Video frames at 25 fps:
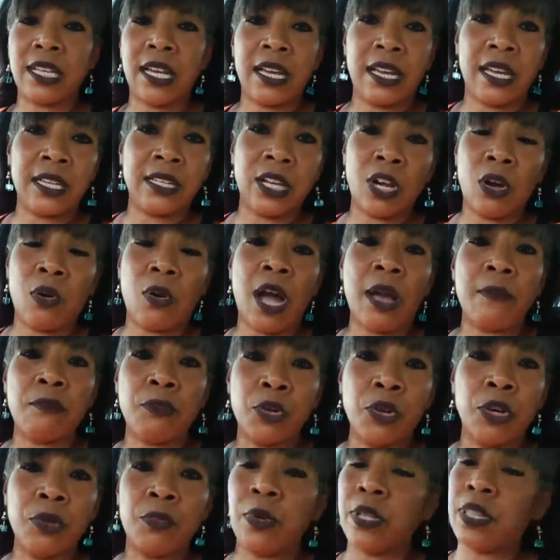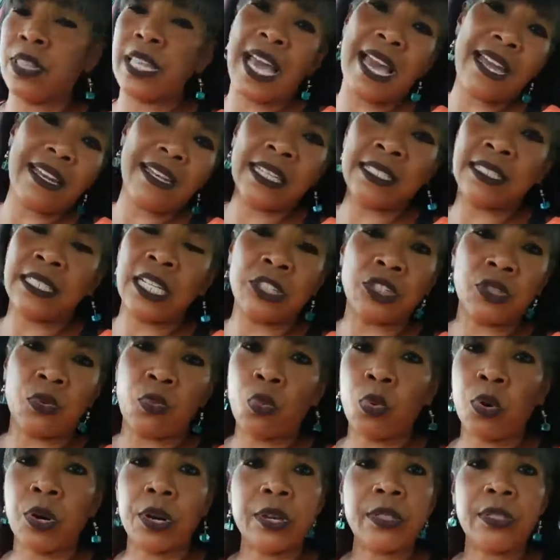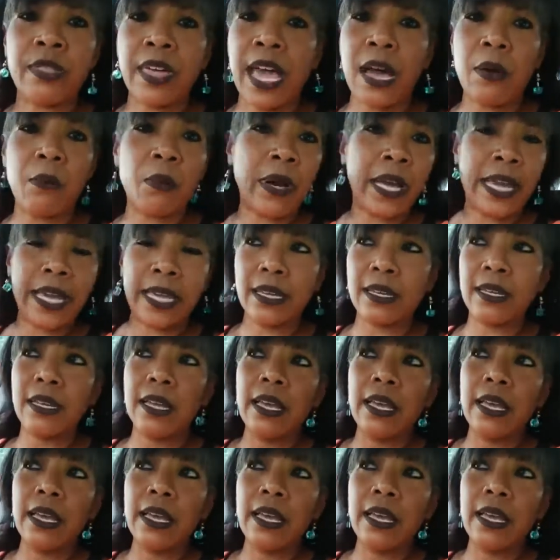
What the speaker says: I'm good with that. It doesn't work that way.